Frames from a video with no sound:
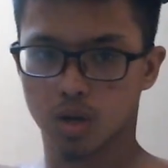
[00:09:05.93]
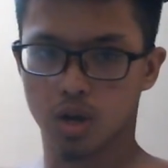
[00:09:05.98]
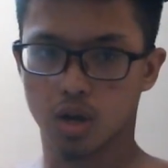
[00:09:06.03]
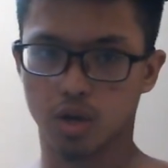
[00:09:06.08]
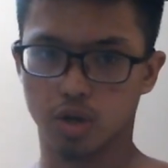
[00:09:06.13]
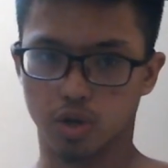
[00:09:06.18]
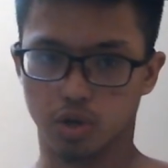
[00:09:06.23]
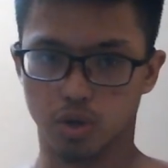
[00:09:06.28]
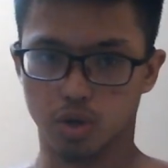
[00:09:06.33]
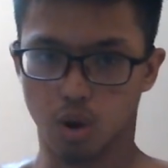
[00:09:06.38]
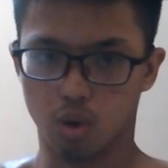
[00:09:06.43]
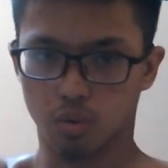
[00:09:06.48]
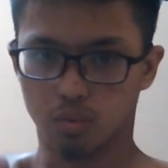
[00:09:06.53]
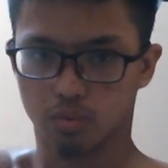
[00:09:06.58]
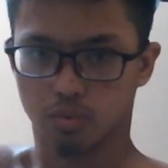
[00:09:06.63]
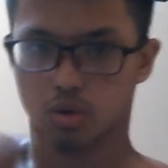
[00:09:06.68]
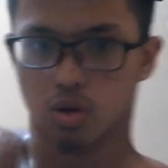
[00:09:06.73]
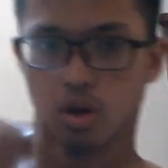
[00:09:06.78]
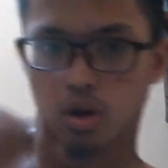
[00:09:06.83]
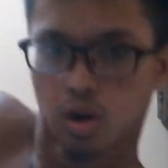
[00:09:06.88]
You don't
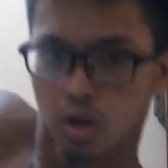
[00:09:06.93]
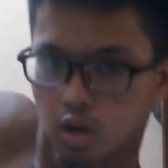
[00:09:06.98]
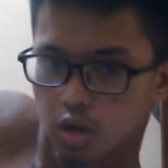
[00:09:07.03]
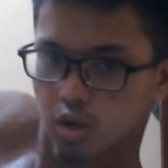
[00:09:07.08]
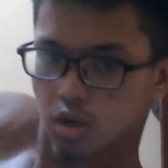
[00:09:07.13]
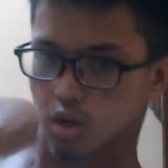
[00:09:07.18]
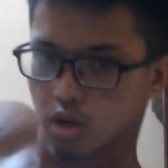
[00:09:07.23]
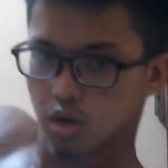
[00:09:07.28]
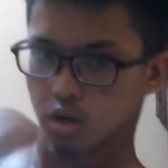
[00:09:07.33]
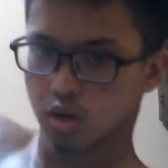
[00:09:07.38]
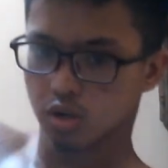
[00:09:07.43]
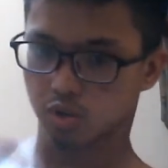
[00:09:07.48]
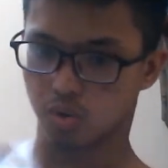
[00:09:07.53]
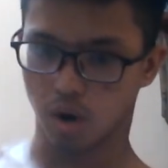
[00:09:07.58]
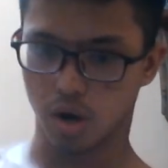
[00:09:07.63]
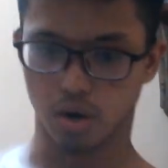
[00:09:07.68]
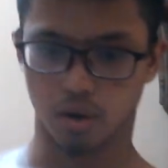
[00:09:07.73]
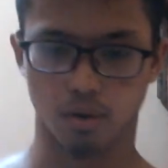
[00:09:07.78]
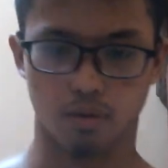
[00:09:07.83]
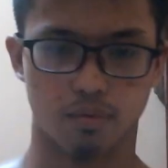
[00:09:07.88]
try
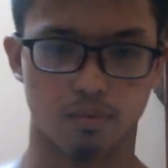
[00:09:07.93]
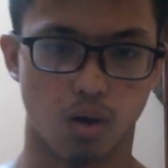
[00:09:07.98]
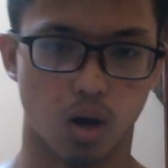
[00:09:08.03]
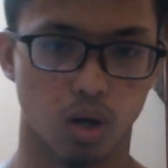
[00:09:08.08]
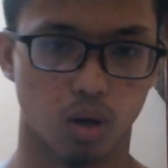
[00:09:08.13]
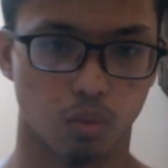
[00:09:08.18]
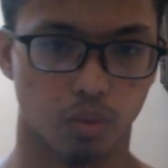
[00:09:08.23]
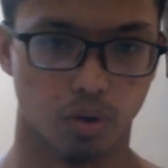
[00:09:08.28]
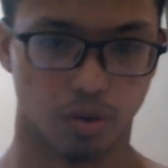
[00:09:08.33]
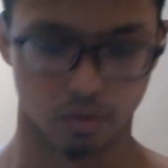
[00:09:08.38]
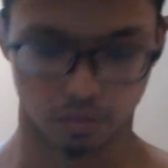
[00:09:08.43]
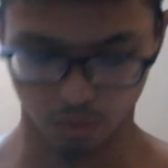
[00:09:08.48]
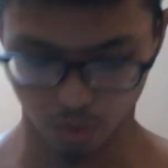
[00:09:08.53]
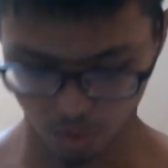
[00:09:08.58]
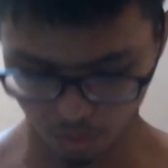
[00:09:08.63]
to follow it through.